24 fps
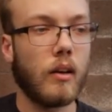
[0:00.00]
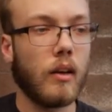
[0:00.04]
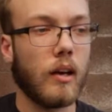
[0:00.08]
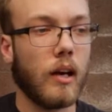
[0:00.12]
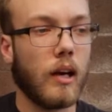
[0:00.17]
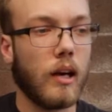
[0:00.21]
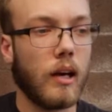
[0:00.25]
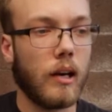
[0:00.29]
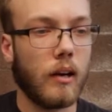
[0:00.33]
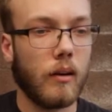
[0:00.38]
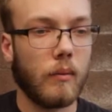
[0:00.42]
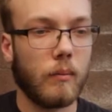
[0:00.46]

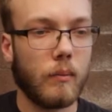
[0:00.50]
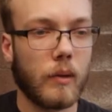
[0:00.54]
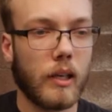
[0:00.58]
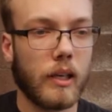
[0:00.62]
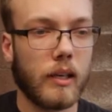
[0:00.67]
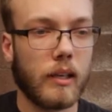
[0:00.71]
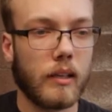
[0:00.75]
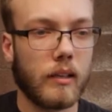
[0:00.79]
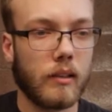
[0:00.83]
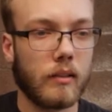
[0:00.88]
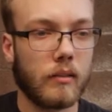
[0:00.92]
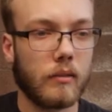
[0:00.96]

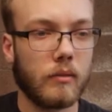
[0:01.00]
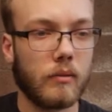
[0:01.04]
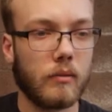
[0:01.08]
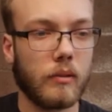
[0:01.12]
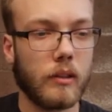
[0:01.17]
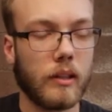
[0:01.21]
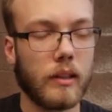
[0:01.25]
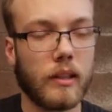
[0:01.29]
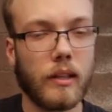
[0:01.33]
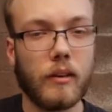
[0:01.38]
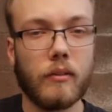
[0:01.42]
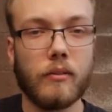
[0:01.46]
like
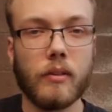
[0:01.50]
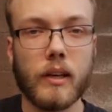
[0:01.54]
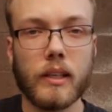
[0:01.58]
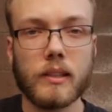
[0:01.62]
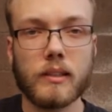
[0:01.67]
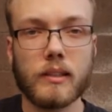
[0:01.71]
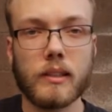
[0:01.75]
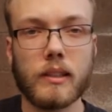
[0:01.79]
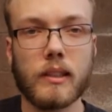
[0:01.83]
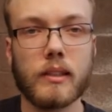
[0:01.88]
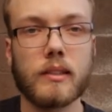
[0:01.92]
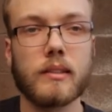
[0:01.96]
with
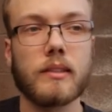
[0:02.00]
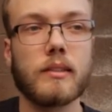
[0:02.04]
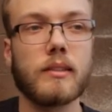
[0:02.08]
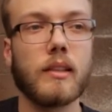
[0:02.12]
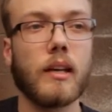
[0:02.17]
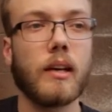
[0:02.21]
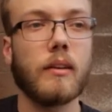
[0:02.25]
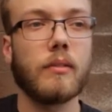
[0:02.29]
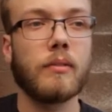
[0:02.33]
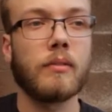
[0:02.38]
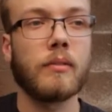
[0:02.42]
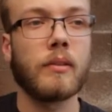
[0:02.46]
investing in
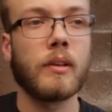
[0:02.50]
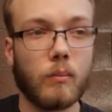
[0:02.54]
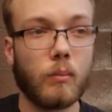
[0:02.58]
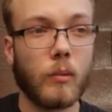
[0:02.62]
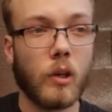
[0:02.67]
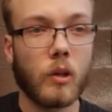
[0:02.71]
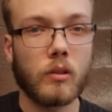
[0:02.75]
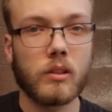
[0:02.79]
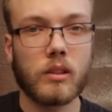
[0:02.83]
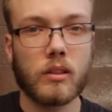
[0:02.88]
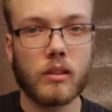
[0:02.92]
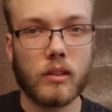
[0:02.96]
stuff,
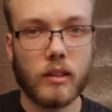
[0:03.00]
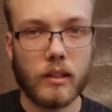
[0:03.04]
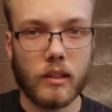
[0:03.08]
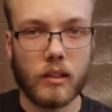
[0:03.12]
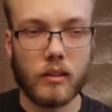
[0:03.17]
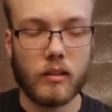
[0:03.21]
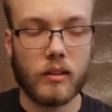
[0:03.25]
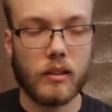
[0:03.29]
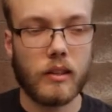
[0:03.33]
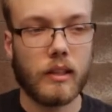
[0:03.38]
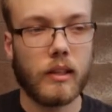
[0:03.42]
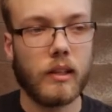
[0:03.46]
most
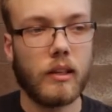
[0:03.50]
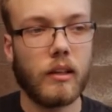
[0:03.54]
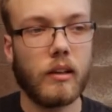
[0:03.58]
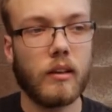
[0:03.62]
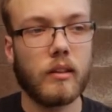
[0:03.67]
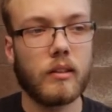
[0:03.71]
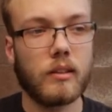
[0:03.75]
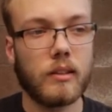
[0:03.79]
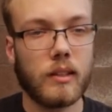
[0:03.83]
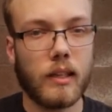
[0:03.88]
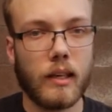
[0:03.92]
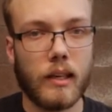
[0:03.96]
literally
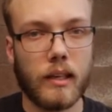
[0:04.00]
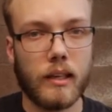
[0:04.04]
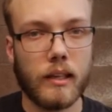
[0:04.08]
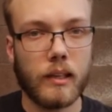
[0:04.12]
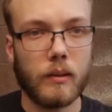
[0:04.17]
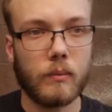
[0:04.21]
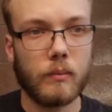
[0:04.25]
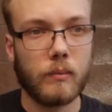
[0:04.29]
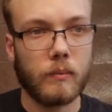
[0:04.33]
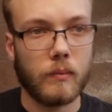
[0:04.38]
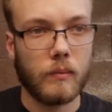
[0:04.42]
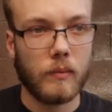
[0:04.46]

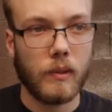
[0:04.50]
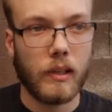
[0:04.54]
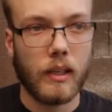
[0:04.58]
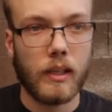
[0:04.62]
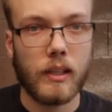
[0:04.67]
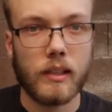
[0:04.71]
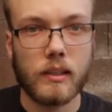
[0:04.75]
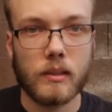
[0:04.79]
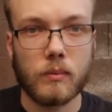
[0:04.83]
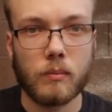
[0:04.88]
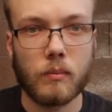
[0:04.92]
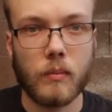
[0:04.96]
time
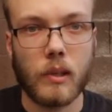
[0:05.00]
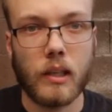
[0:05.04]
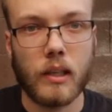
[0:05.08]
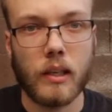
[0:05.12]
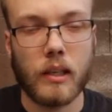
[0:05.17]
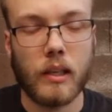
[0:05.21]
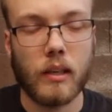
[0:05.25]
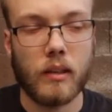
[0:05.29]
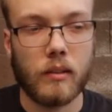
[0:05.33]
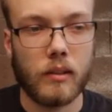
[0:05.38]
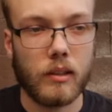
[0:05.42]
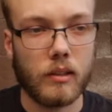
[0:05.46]
is
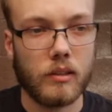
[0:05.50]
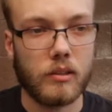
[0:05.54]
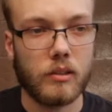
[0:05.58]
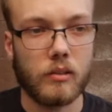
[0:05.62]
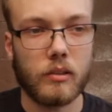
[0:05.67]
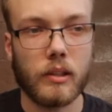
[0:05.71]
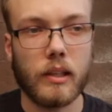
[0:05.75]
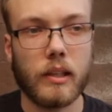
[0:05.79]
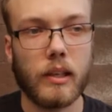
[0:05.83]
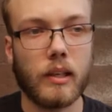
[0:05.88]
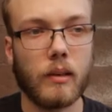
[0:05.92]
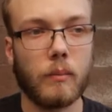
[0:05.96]
money because
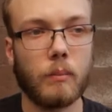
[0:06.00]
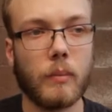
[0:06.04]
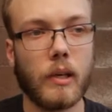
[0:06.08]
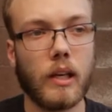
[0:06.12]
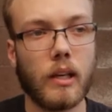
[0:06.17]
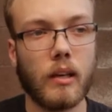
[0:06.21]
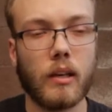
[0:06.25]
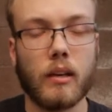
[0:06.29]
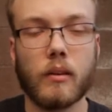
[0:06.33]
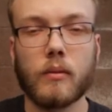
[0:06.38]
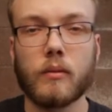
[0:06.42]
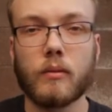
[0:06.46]
you're getting
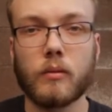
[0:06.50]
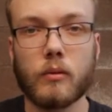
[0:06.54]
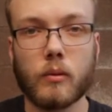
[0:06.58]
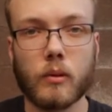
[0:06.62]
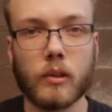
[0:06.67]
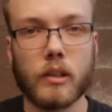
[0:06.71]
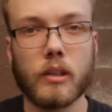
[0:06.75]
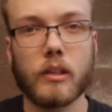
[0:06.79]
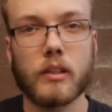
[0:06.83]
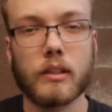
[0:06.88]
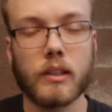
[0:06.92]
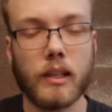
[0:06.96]
paid
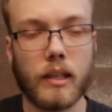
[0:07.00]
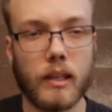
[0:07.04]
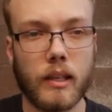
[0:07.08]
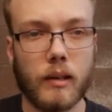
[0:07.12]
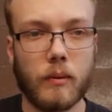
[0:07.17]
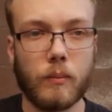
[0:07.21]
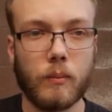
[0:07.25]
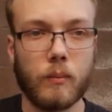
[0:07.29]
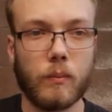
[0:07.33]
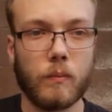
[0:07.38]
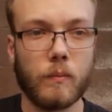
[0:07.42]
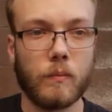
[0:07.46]
for your
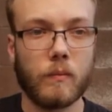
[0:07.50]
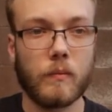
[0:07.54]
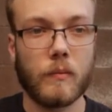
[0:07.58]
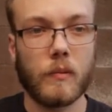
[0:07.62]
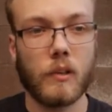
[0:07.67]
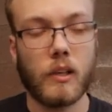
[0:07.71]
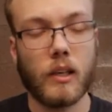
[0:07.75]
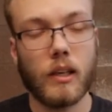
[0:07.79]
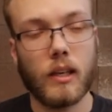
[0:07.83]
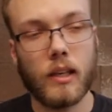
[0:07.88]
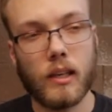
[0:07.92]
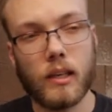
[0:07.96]
time
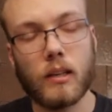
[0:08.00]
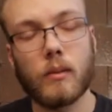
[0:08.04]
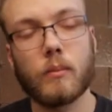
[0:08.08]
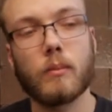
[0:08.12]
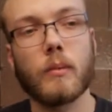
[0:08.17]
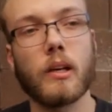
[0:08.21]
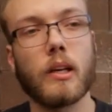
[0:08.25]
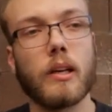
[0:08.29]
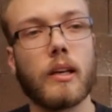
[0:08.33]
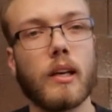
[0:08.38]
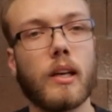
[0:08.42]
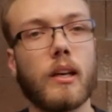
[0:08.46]
in
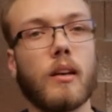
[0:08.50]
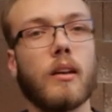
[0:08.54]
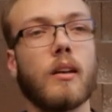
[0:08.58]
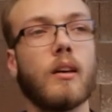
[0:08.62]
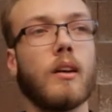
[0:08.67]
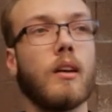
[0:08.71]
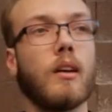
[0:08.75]
money.